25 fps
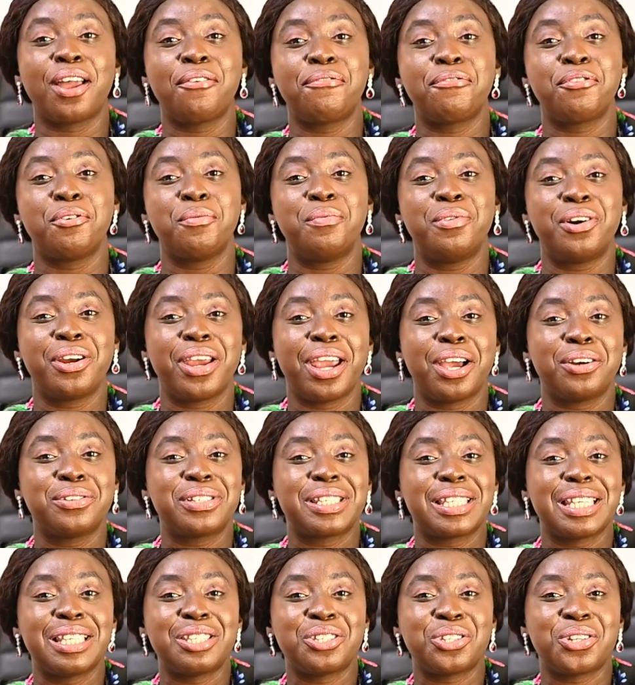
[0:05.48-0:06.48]
from
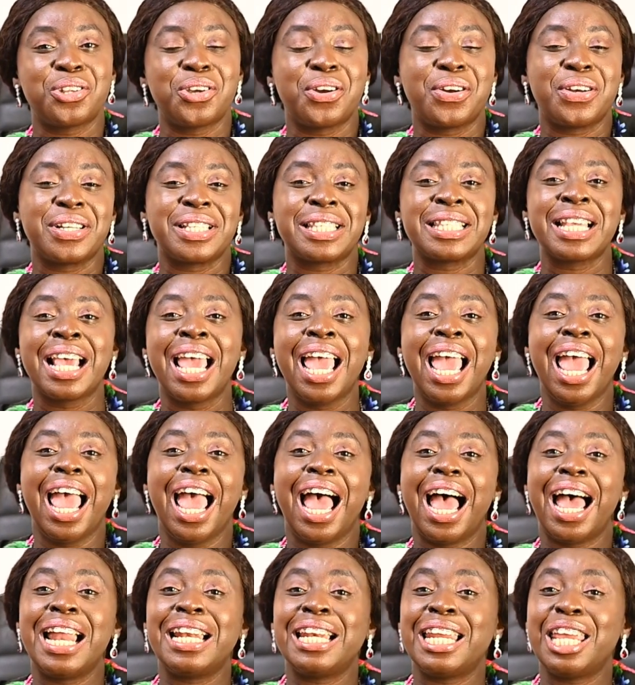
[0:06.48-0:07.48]
Royalty Stores.
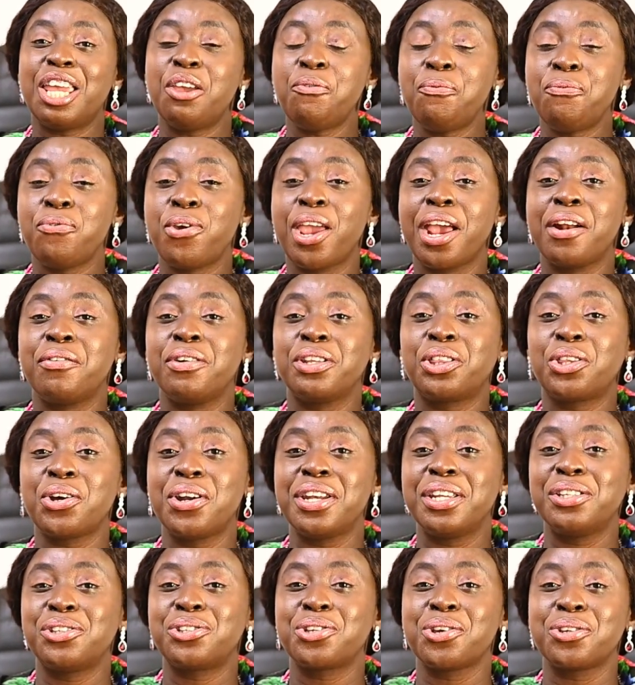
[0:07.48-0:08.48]
And if you're a
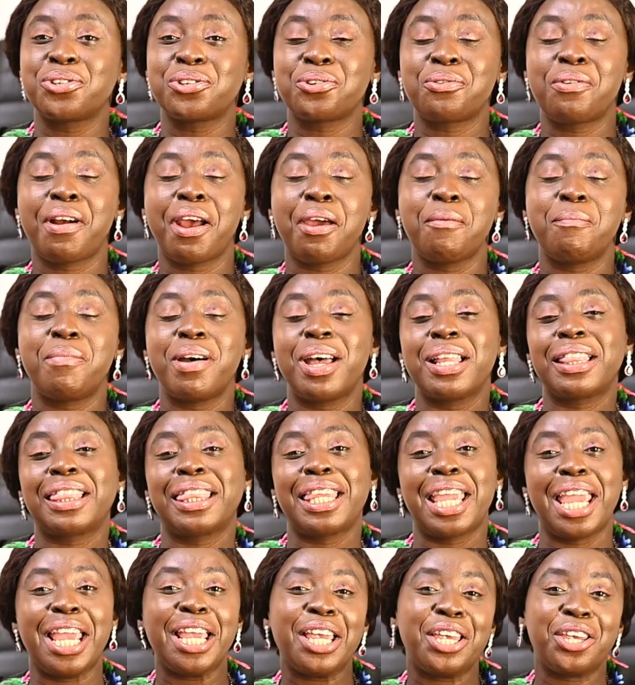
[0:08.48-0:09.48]
returning subscriber,
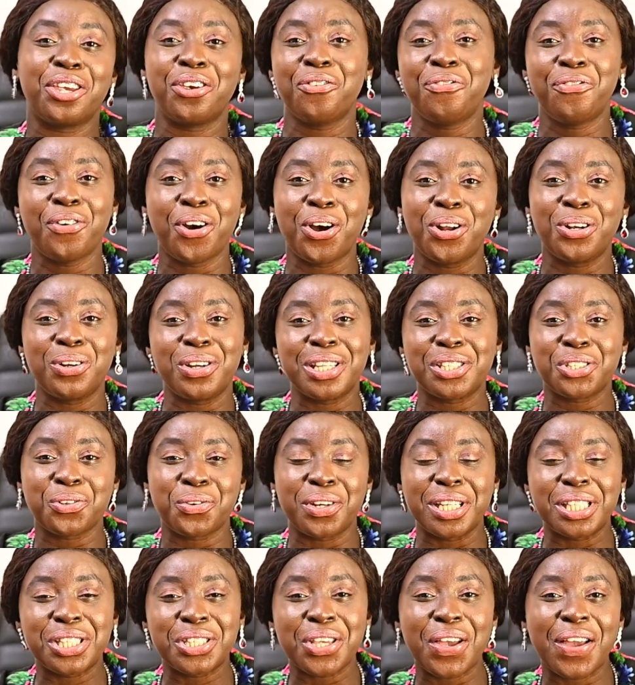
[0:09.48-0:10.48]
thank you for always
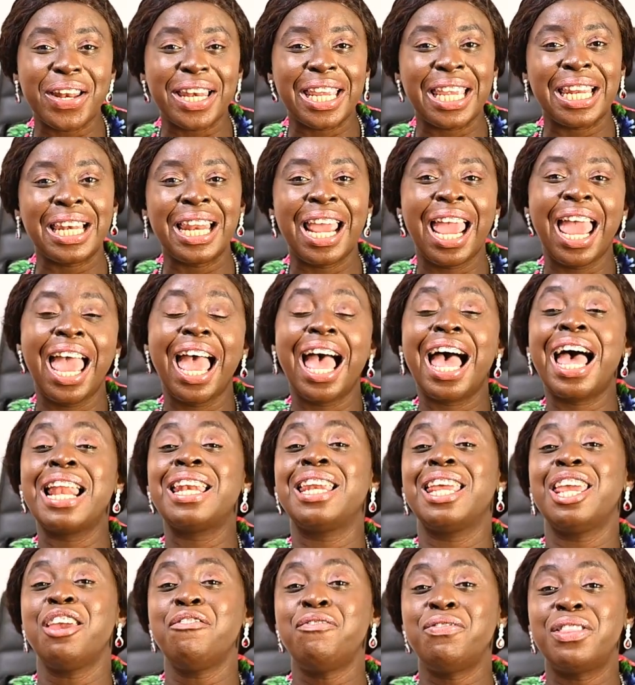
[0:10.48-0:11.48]
returning. And
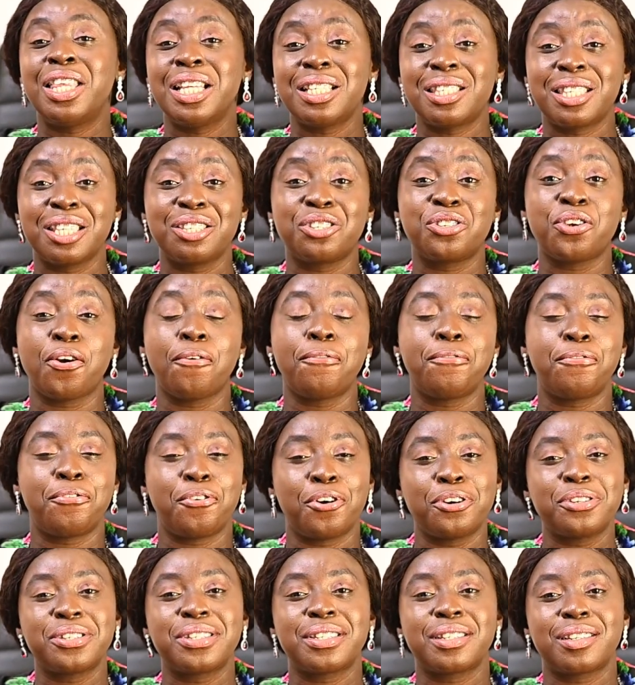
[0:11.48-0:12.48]
if this is your
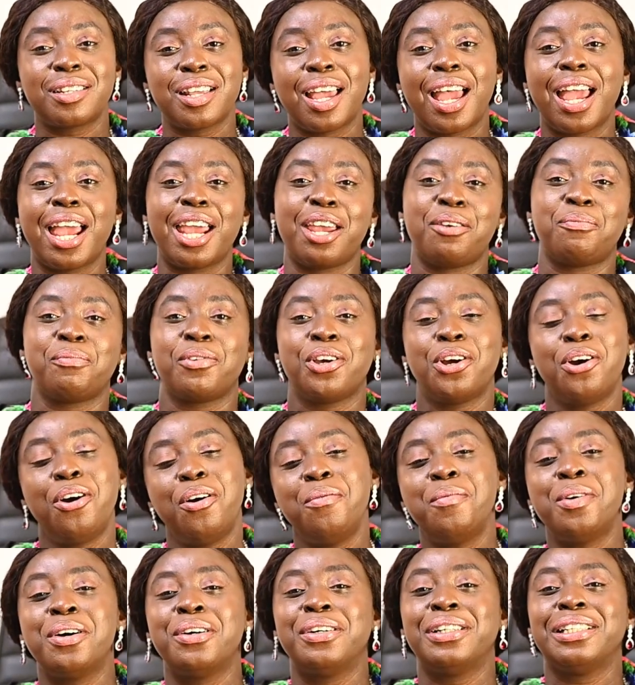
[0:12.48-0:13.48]
first time,
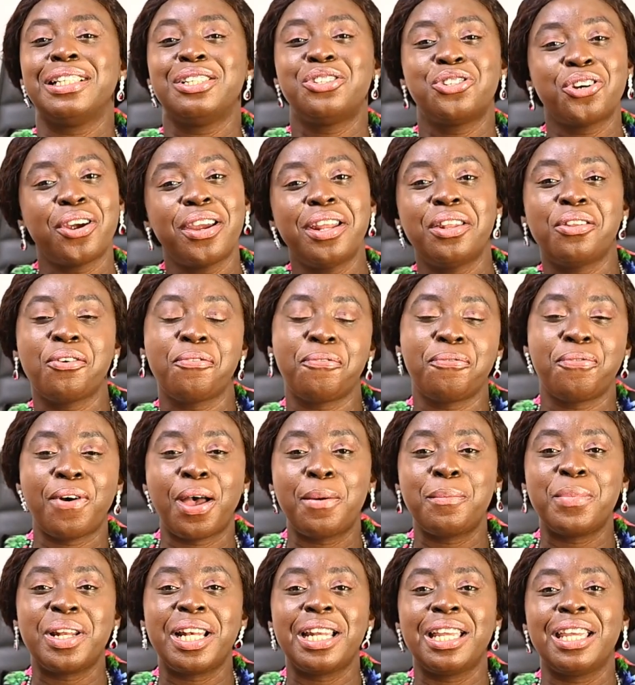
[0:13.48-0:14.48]
come on, join the
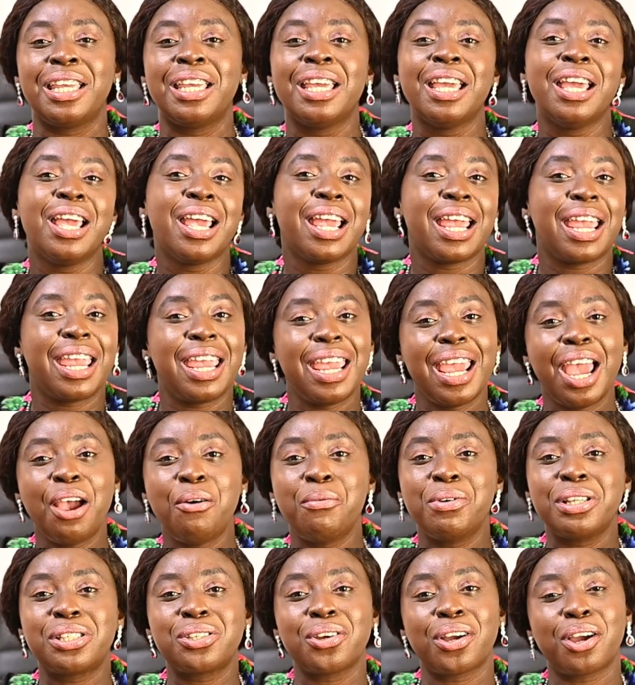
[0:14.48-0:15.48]
family. Here
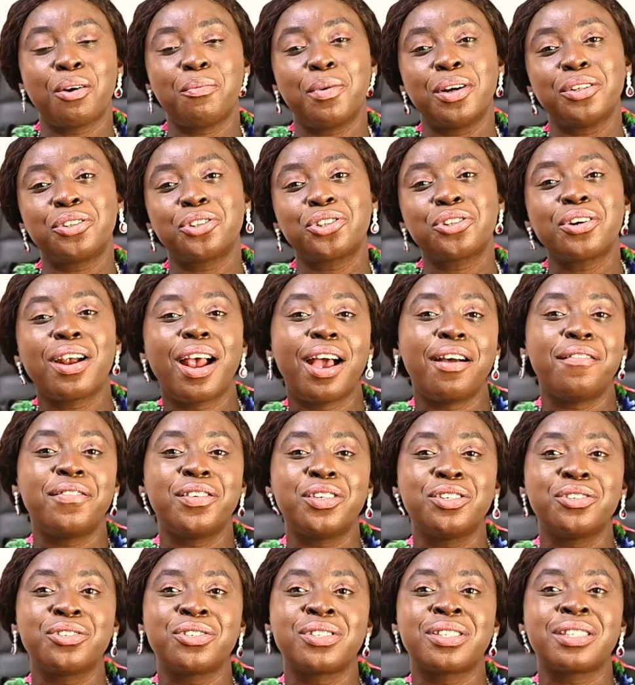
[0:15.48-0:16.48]
we talk about
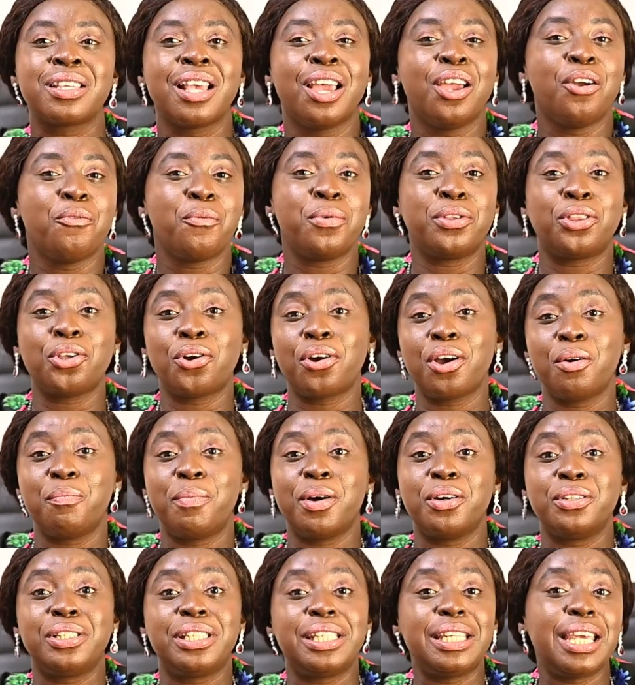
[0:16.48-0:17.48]
travels, we talk
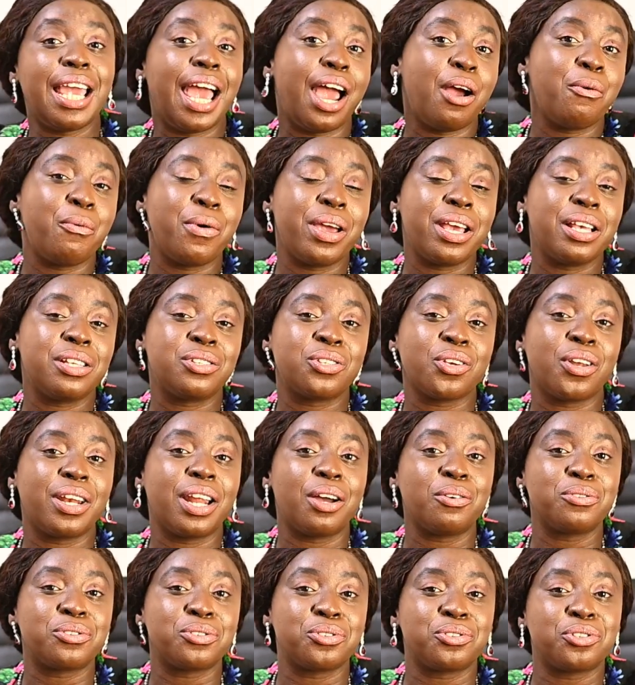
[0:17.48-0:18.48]
about DIYs on
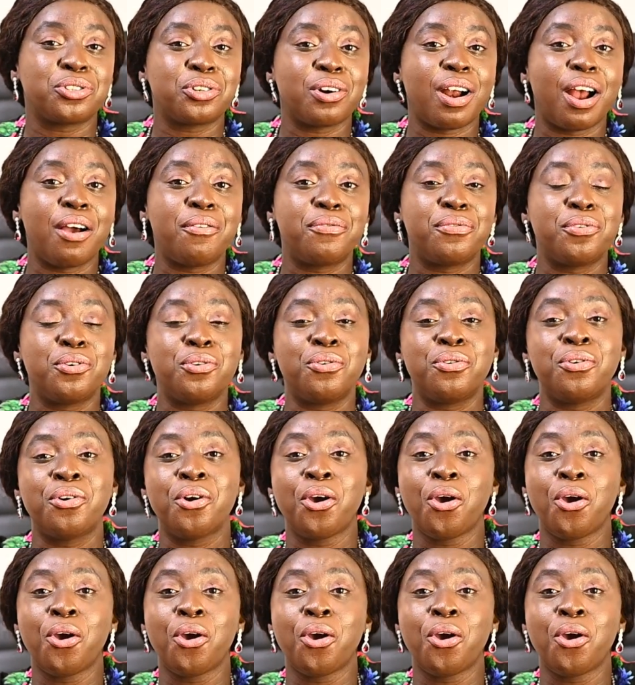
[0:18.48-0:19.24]
how to travel,